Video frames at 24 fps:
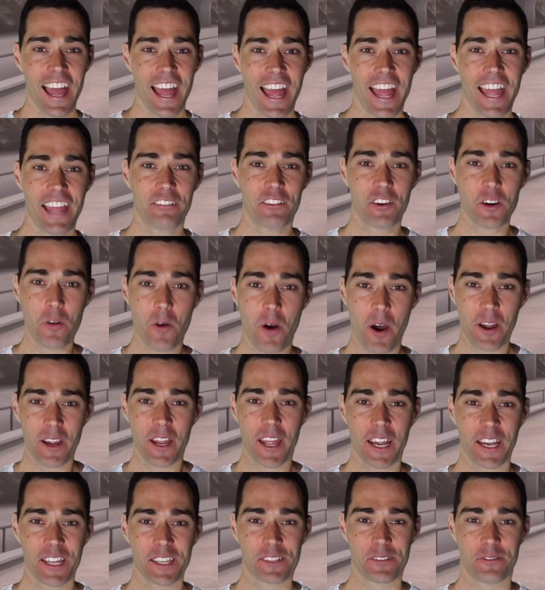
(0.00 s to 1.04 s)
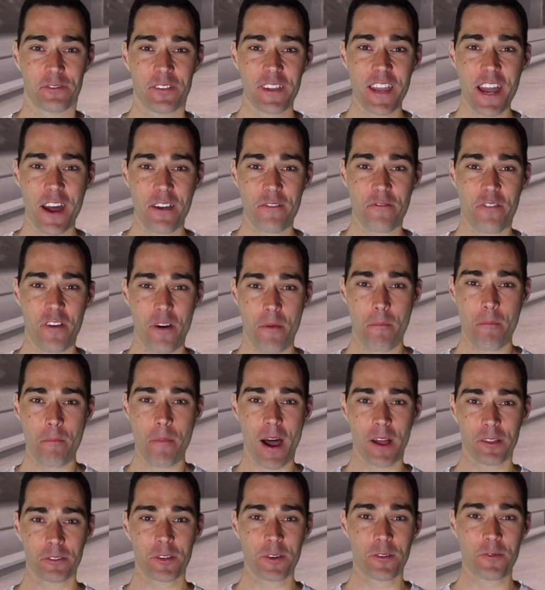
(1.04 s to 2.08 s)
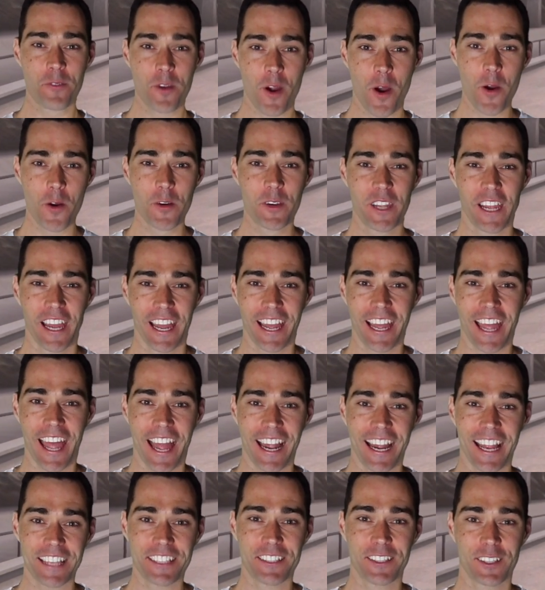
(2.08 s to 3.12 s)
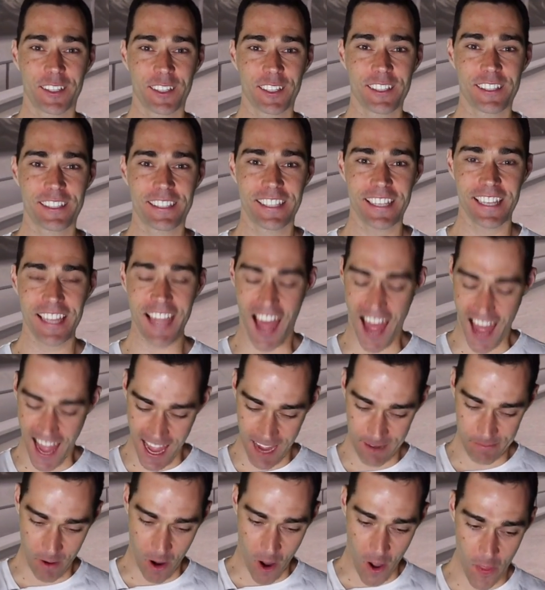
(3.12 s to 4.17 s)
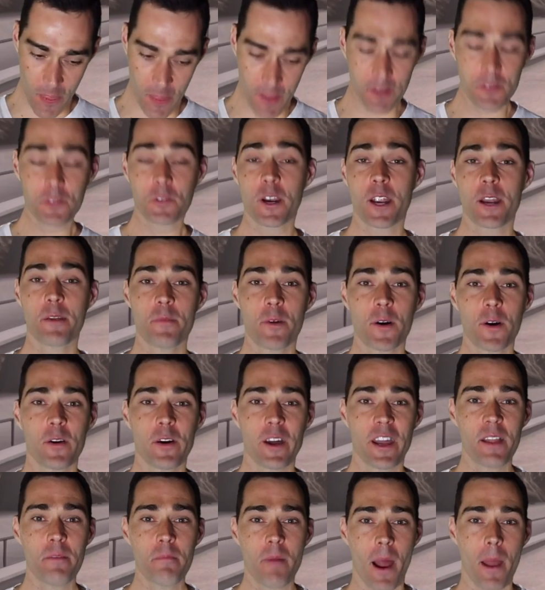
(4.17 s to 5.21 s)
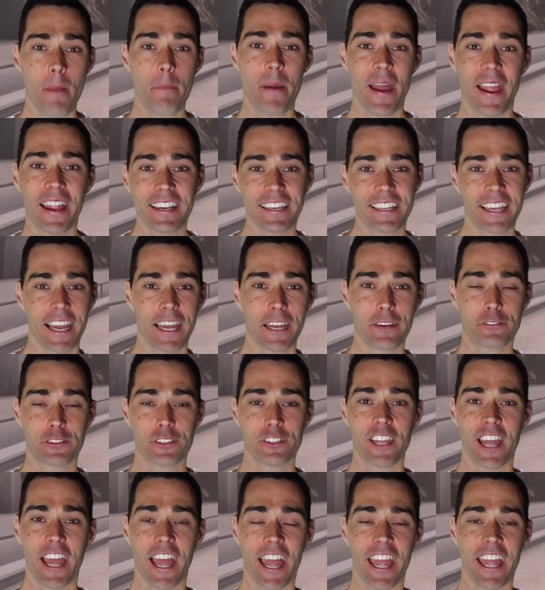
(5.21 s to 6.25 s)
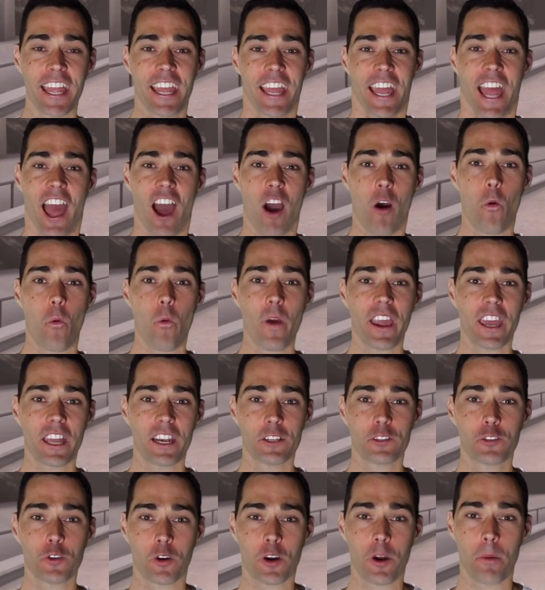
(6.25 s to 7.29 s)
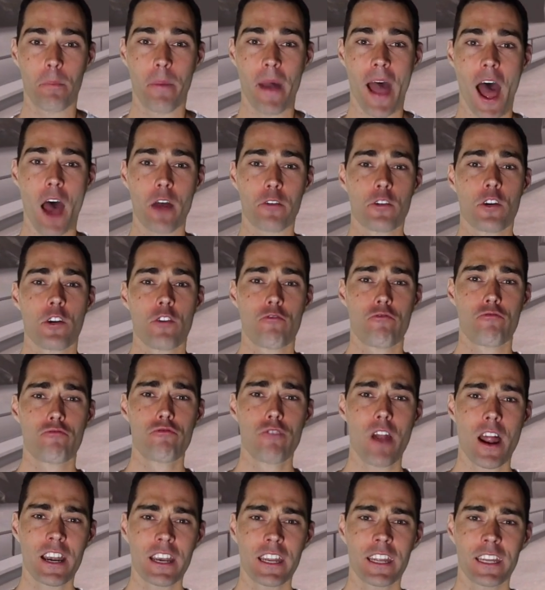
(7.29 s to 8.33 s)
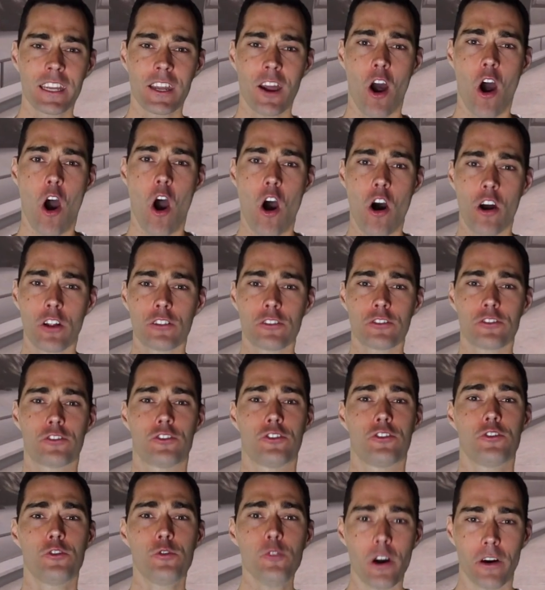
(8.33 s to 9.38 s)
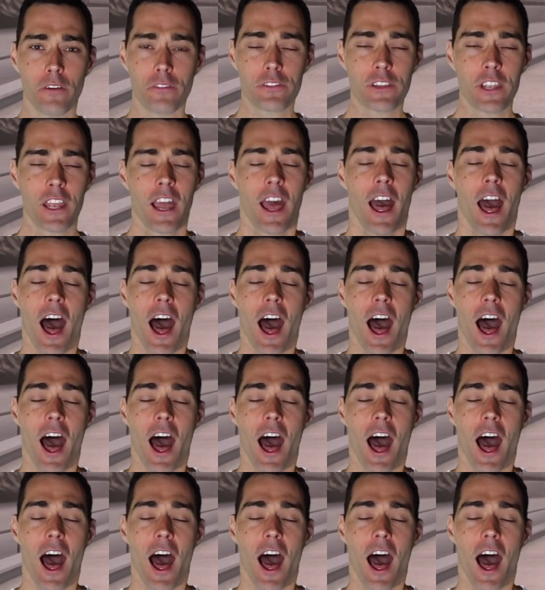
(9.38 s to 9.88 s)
Hey everyone, it is Vian from Mountain Road here, and as you can see, I am on the treadmill in my pain cave today, and we're going to talk about running on Zwift.